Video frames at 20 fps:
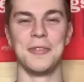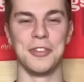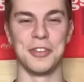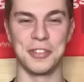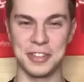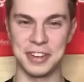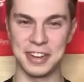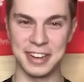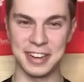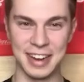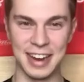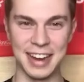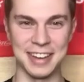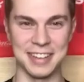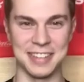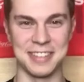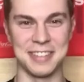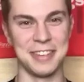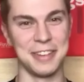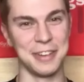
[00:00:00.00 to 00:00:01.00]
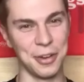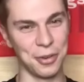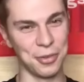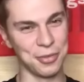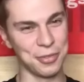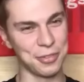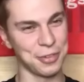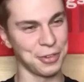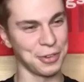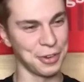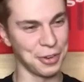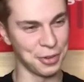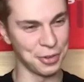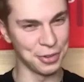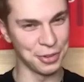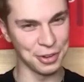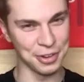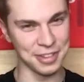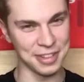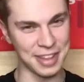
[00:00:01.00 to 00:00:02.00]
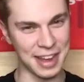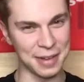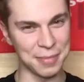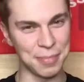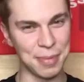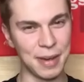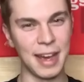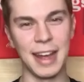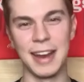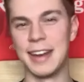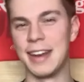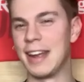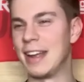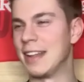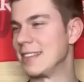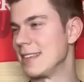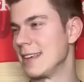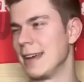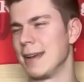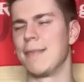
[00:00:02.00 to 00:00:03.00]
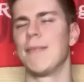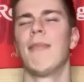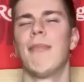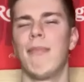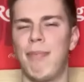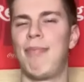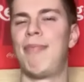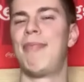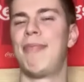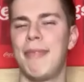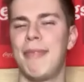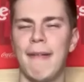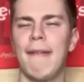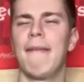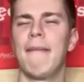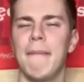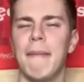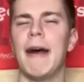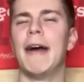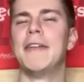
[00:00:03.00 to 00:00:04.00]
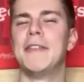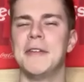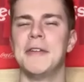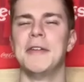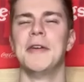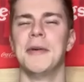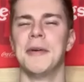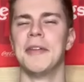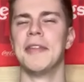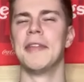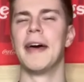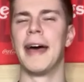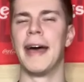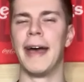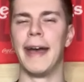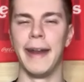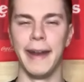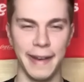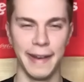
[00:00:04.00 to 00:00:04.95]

just in case you don't, so you don't look that bad. And it's like, imagine doing that.